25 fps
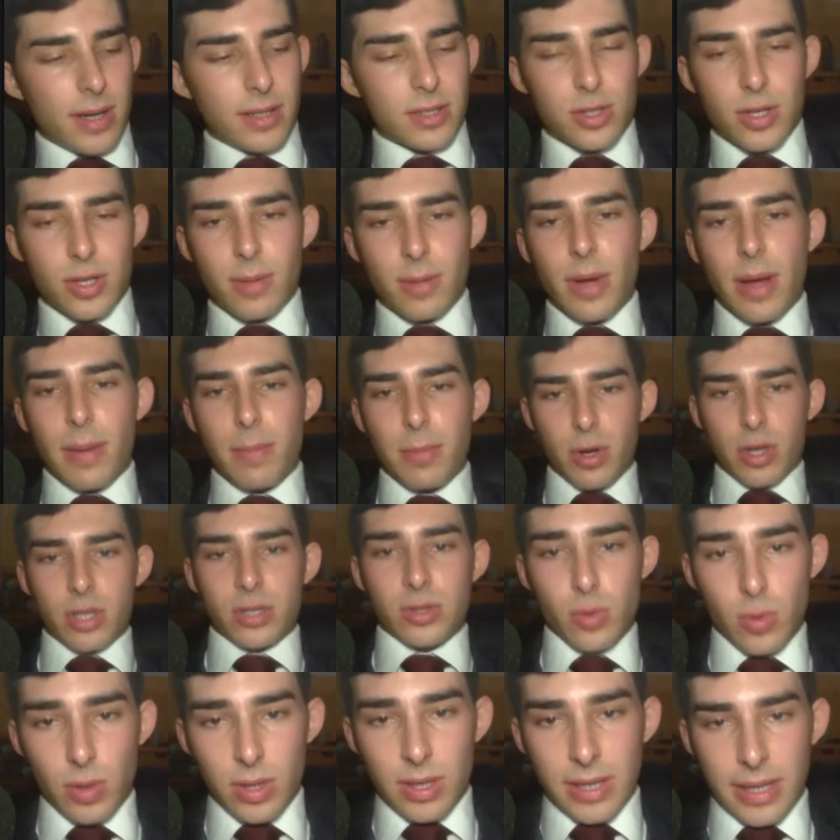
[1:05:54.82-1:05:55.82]
I'm
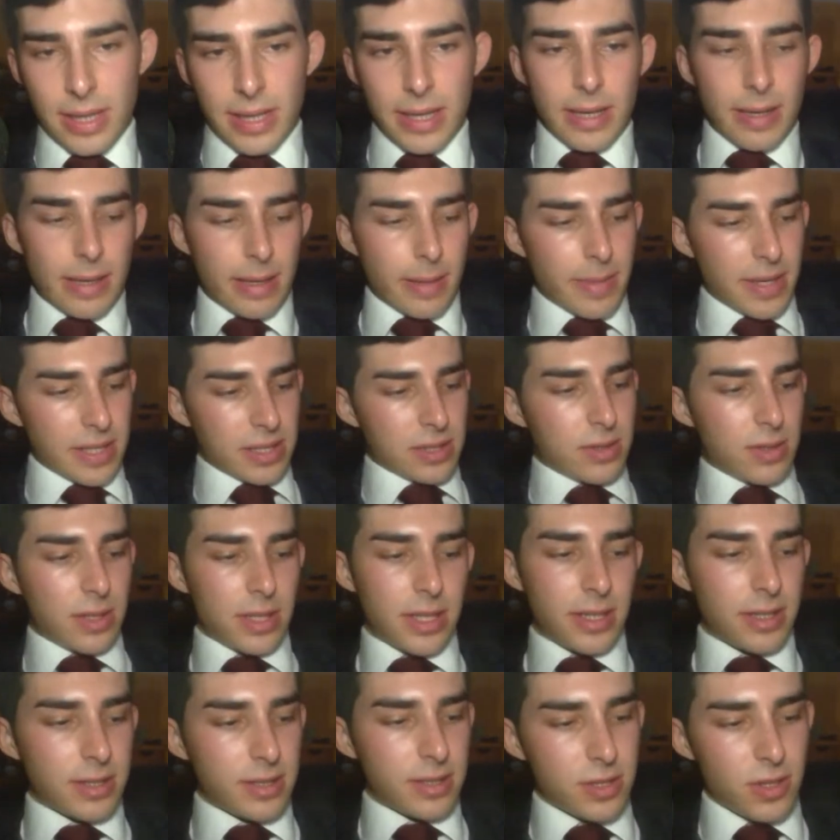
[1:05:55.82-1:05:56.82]
going to. I'm
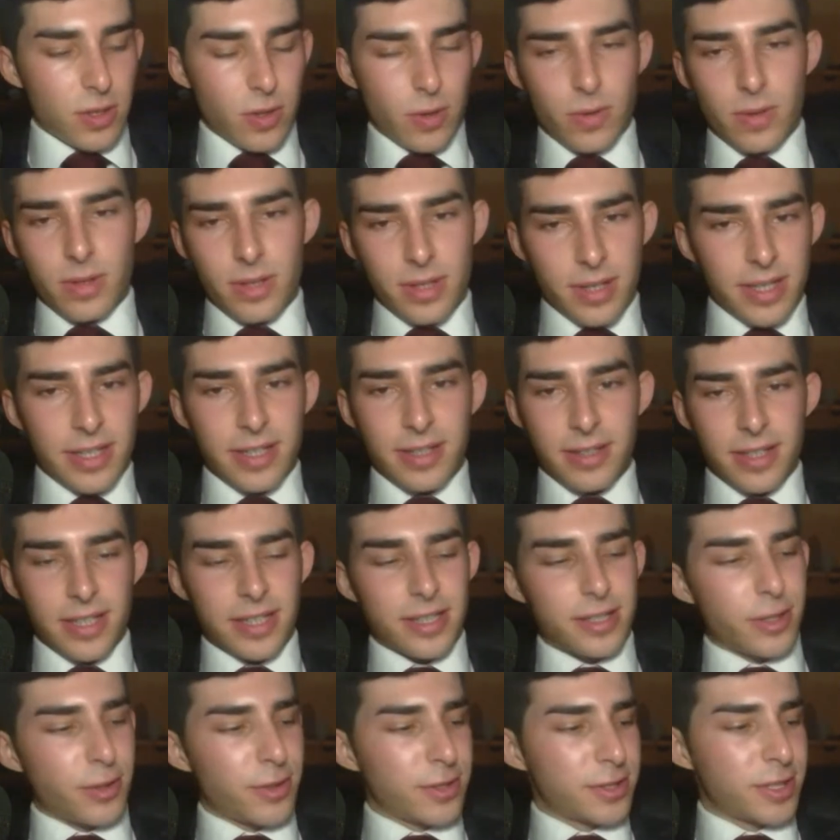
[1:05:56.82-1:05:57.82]
actually
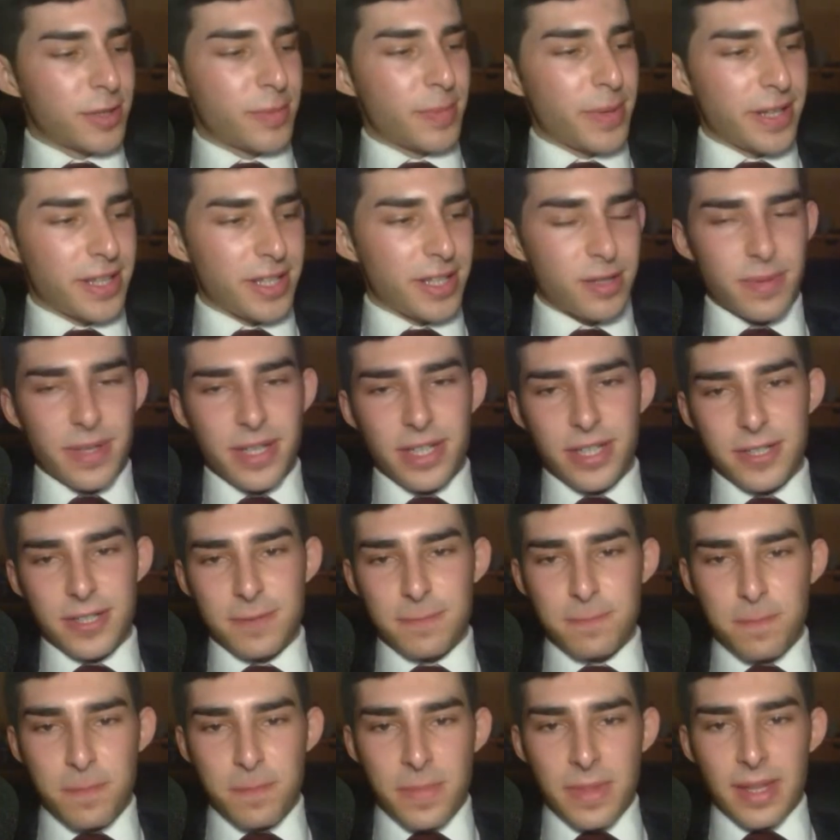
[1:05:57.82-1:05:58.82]
interested by this
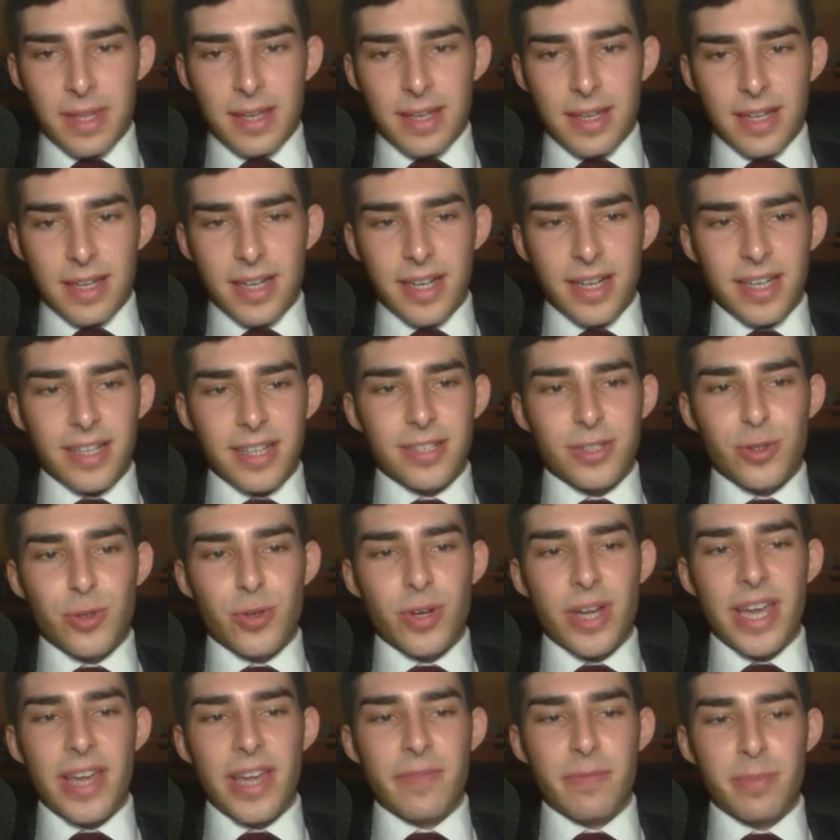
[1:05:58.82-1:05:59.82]
because
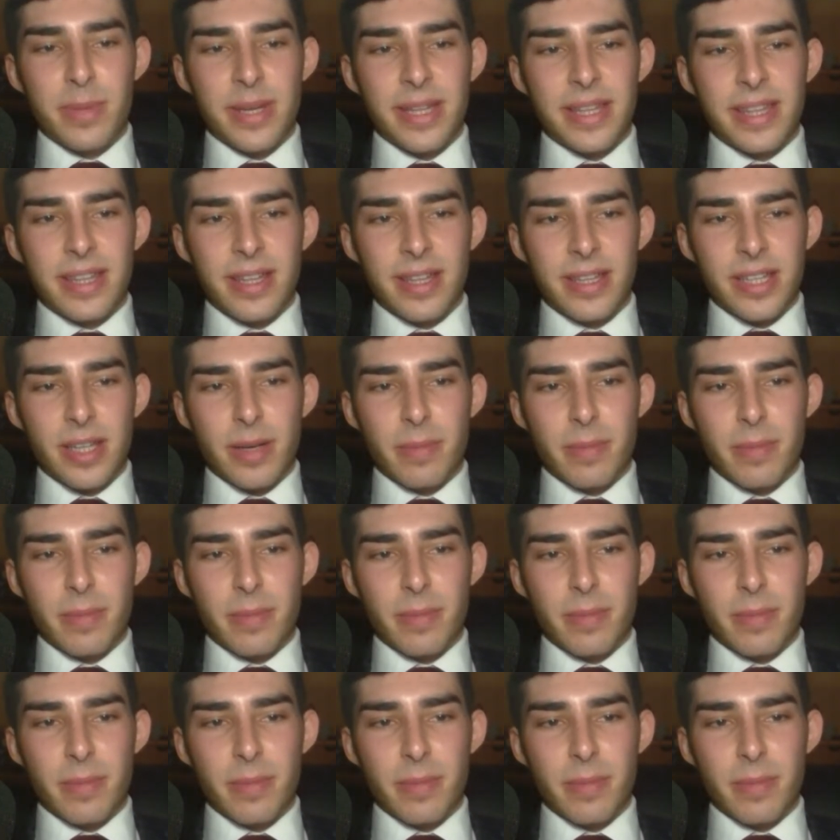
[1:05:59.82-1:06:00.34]
you gave me the